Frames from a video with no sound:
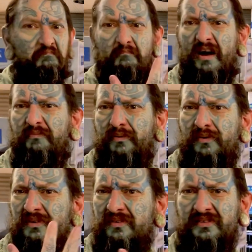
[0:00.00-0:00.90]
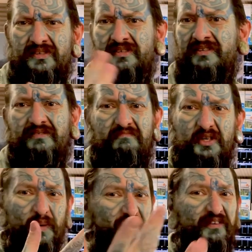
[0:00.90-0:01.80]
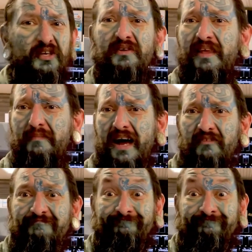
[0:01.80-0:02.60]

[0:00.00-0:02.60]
Mouth brooders doing things with their mouth.